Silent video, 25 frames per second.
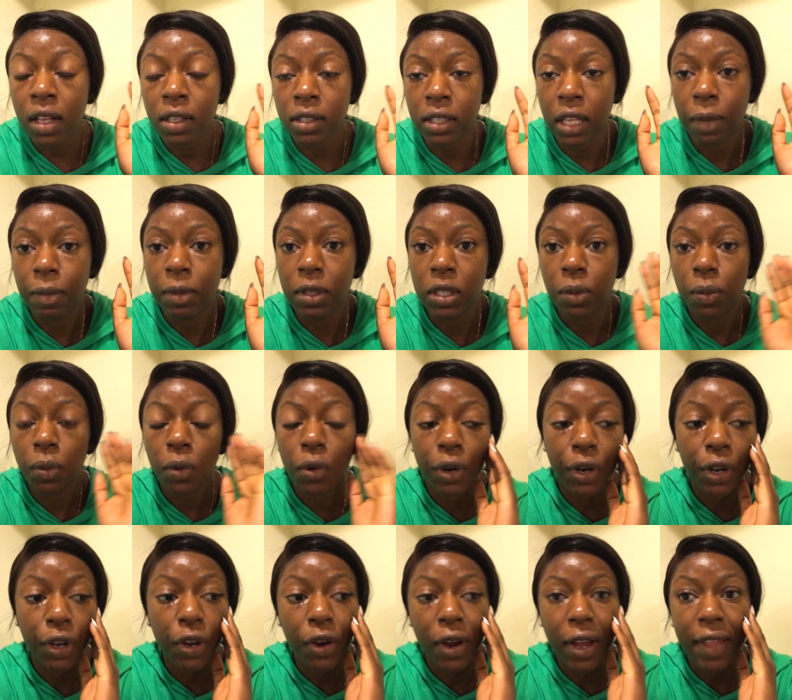So I'll be
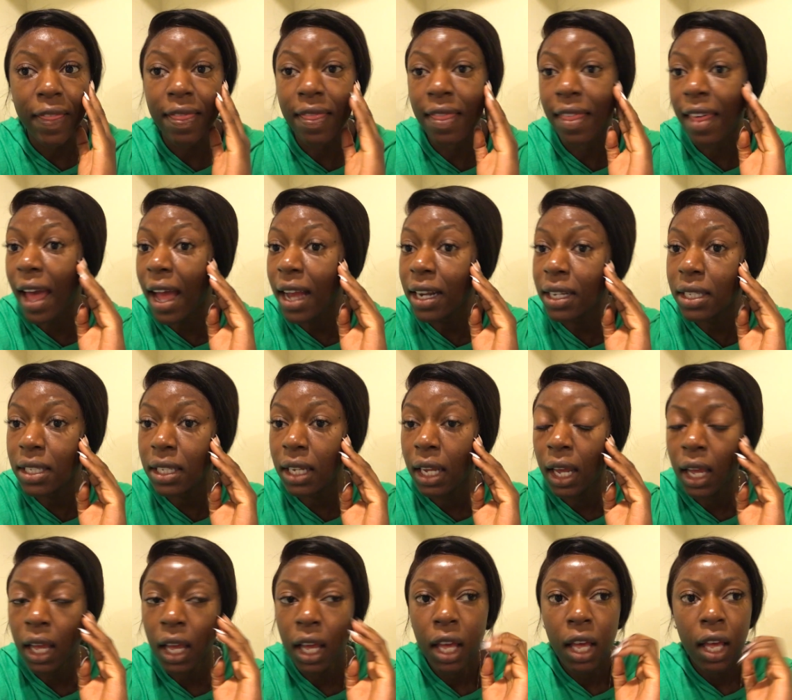supporting her at that.
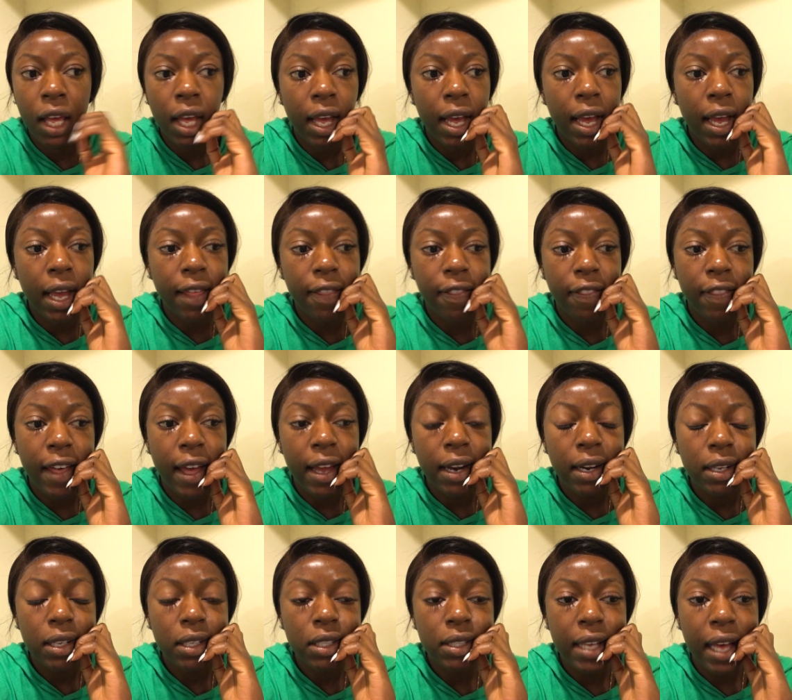And
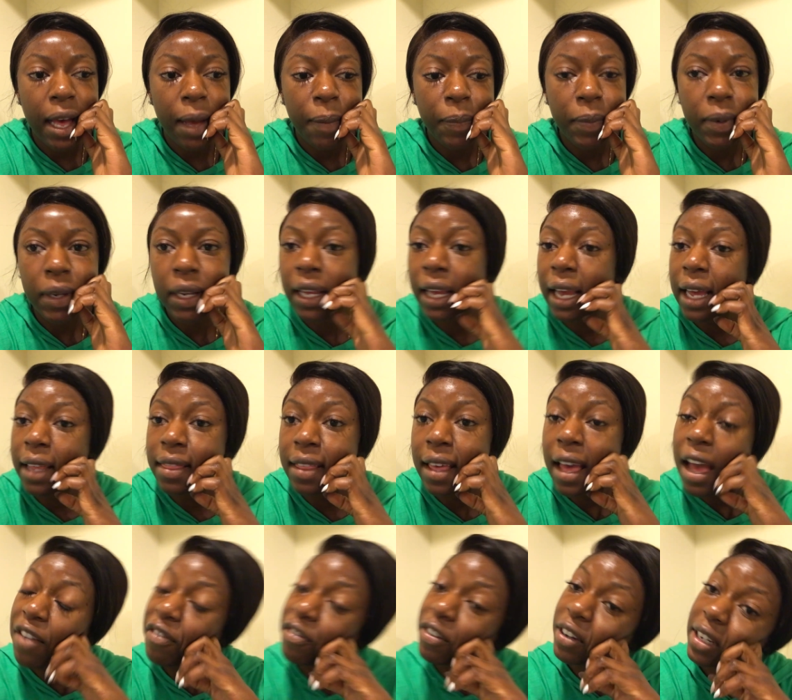that is happening at
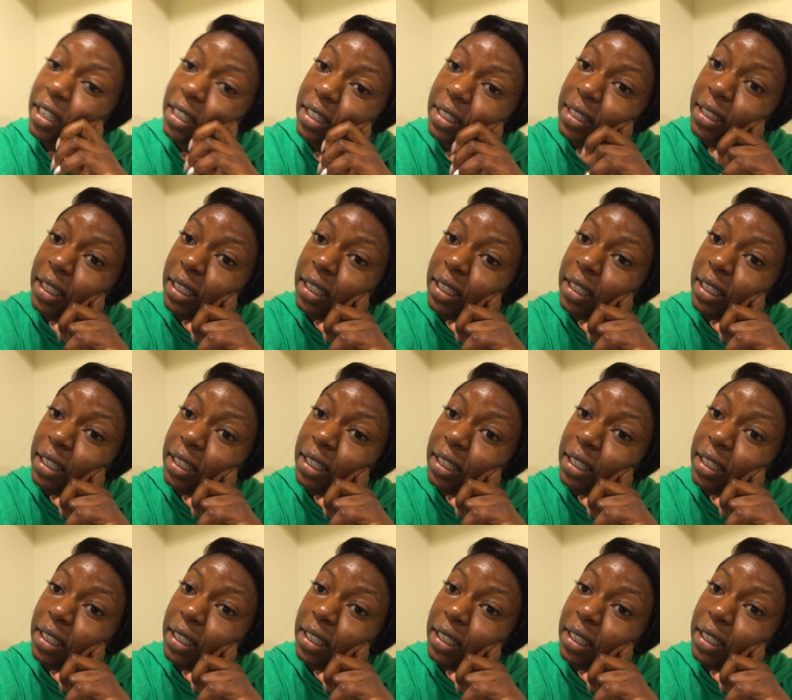the African